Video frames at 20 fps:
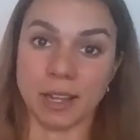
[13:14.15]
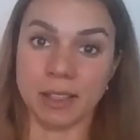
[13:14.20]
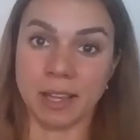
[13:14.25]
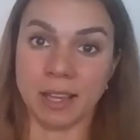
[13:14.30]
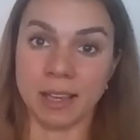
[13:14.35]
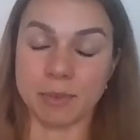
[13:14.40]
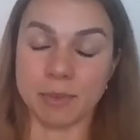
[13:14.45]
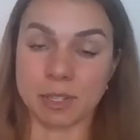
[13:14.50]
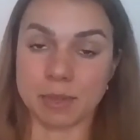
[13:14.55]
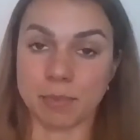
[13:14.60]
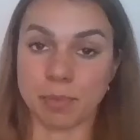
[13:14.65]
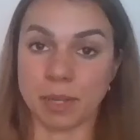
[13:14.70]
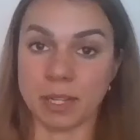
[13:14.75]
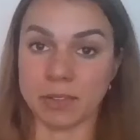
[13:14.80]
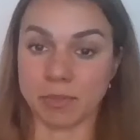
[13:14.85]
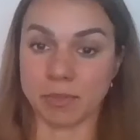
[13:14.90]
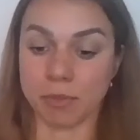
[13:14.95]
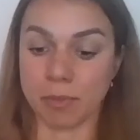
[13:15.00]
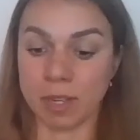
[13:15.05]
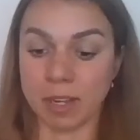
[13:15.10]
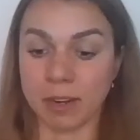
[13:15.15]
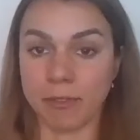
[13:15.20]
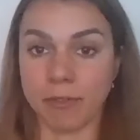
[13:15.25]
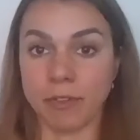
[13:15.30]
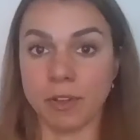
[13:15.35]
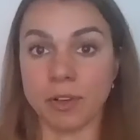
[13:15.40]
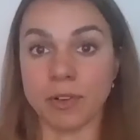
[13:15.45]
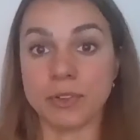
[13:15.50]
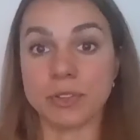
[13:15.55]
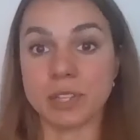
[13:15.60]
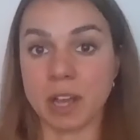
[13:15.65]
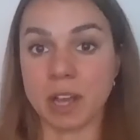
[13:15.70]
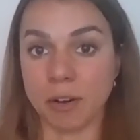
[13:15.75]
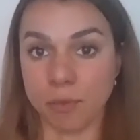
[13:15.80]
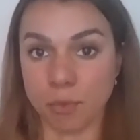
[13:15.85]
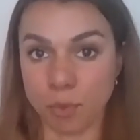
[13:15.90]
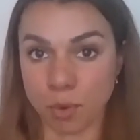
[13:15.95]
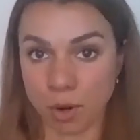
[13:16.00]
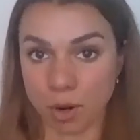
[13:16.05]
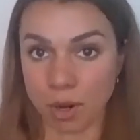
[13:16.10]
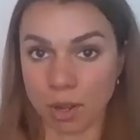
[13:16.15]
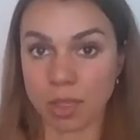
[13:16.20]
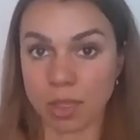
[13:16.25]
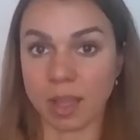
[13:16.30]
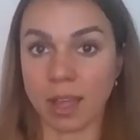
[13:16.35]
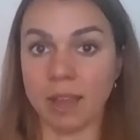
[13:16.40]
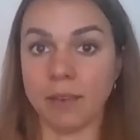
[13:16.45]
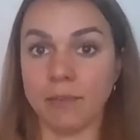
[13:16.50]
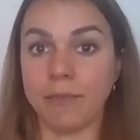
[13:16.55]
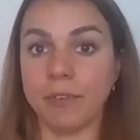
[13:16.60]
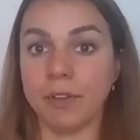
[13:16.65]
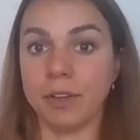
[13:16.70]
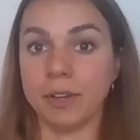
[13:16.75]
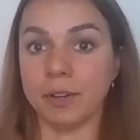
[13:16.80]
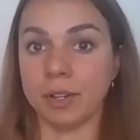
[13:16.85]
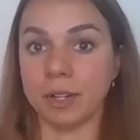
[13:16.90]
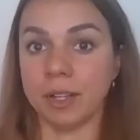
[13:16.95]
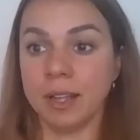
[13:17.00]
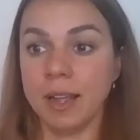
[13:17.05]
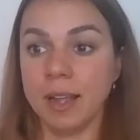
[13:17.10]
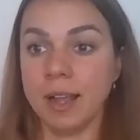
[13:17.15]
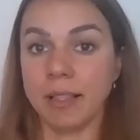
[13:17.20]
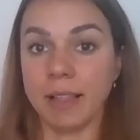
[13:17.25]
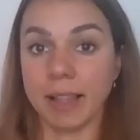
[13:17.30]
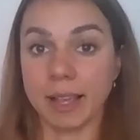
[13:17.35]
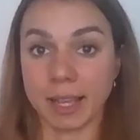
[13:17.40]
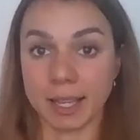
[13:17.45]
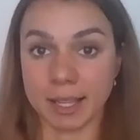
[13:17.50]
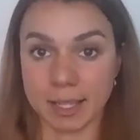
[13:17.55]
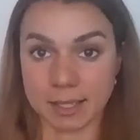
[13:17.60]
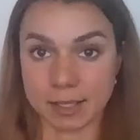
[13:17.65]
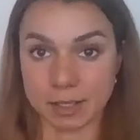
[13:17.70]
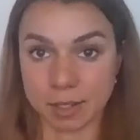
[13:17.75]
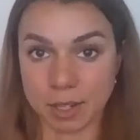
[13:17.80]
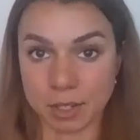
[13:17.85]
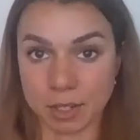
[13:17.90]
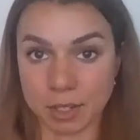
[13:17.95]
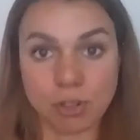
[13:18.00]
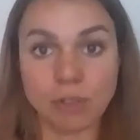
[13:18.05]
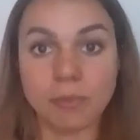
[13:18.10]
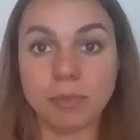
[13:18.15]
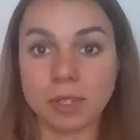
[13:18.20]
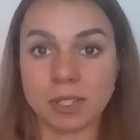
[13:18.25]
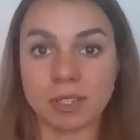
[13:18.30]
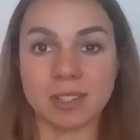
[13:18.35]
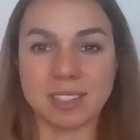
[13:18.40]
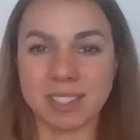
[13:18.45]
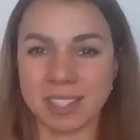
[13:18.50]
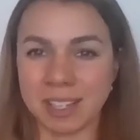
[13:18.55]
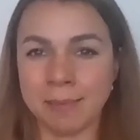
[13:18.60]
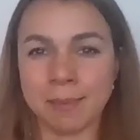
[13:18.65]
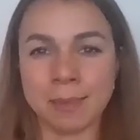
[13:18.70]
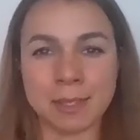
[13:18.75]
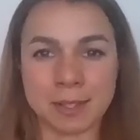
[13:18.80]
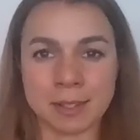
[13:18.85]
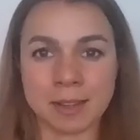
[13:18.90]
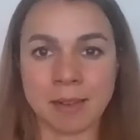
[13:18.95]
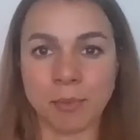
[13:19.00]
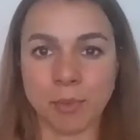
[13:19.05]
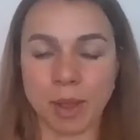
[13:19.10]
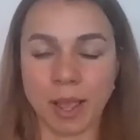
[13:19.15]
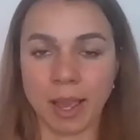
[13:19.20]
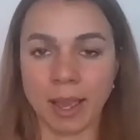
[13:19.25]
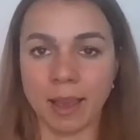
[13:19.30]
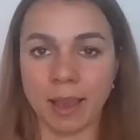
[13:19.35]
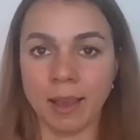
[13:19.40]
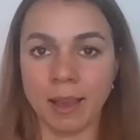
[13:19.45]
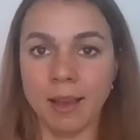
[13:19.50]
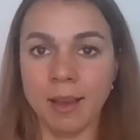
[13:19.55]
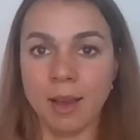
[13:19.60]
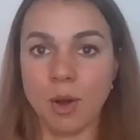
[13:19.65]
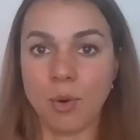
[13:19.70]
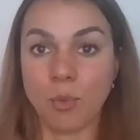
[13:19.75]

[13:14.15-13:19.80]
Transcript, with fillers: I think it was a place for me to feel self-worth and feel like I could contribute to the team in some way,